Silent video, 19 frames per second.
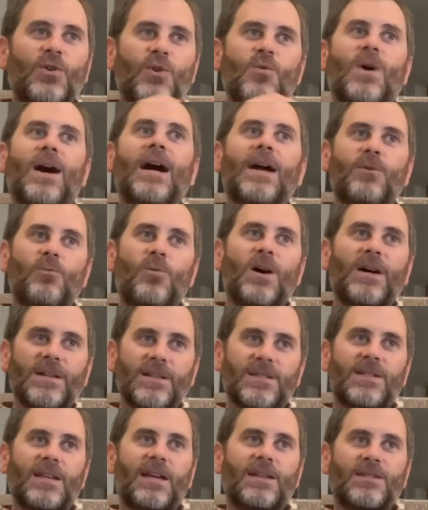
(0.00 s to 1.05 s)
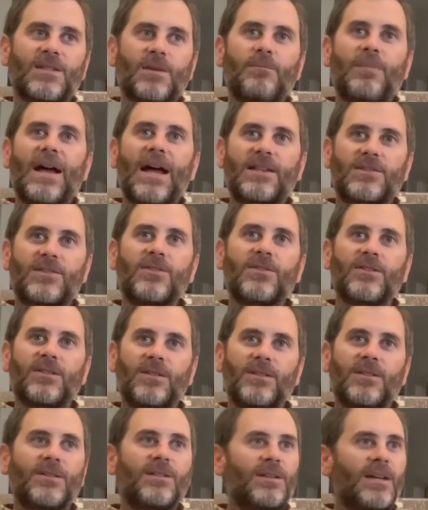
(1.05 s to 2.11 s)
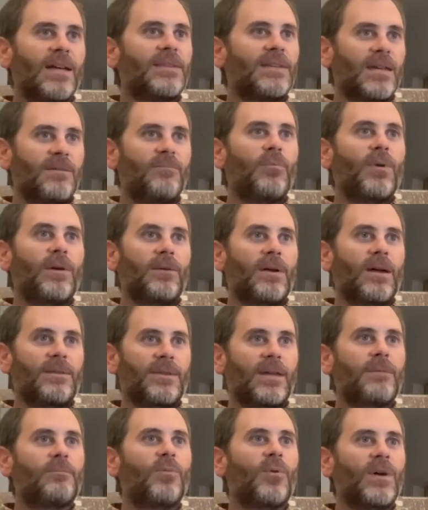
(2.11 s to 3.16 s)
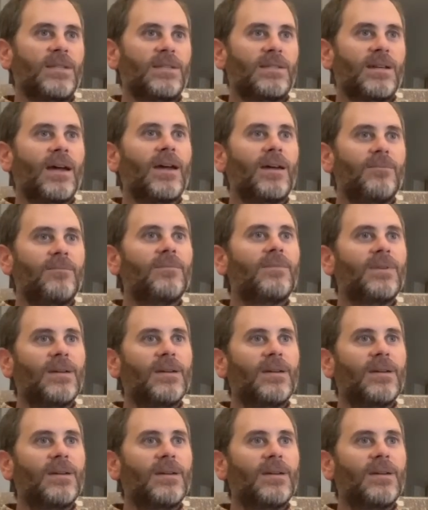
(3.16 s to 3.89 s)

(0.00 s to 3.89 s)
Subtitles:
who I was as a pastor at that point in time.